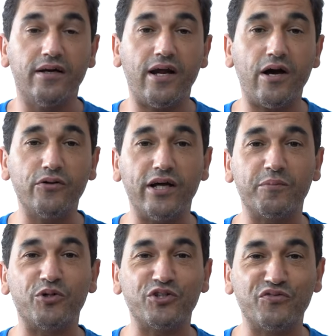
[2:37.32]
Now the
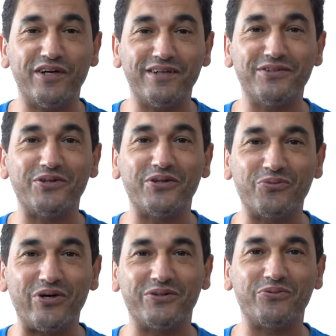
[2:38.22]
atmosphere is not
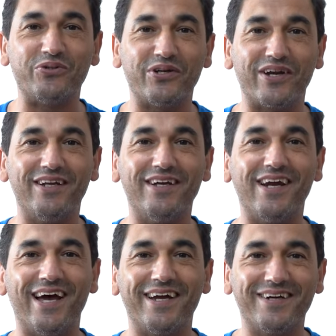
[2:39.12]
what we really
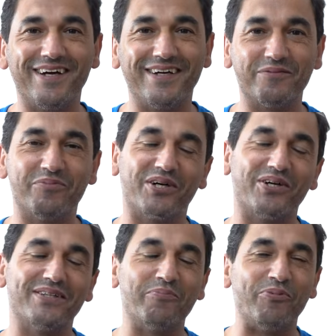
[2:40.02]
like,
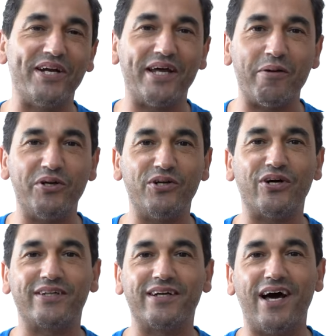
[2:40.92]
because the pandemic
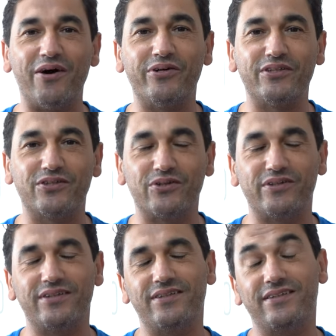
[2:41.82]
not allow it, so
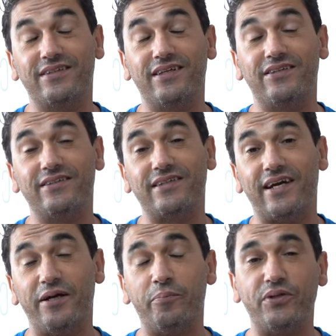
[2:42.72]
the stadiums
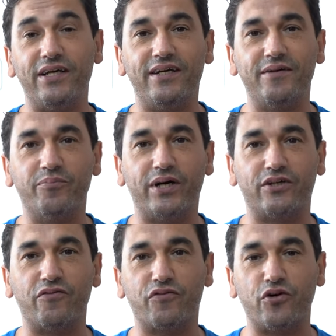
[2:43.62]
are empty.
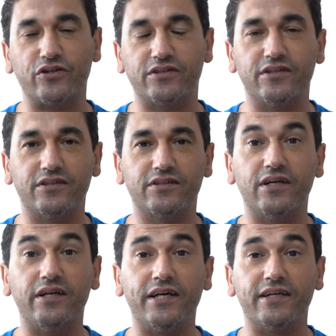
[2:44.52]
But of course the
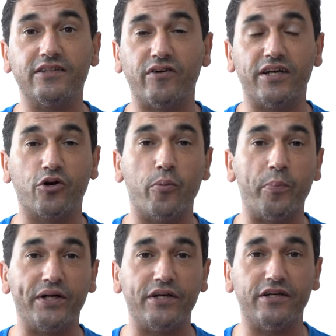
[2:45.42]
league is very
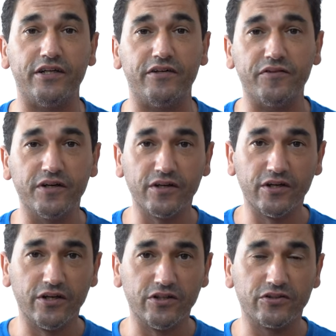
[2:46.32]
competitive,
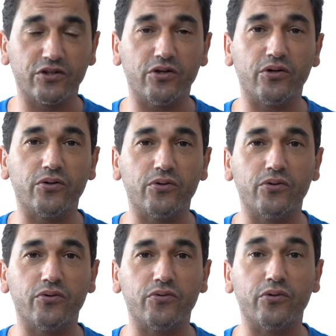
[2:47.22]

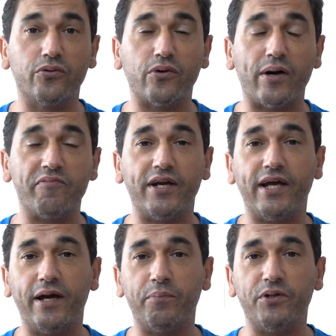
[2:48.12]
so I'm very
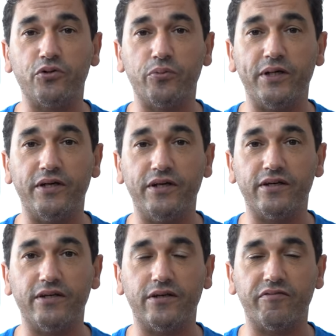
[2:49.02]
happy to be
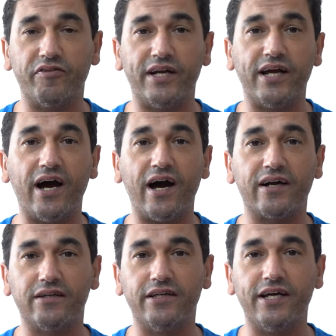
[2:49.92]
here in a very
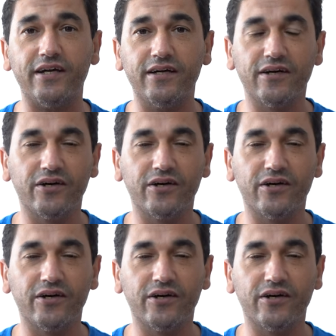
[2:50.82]
hard league,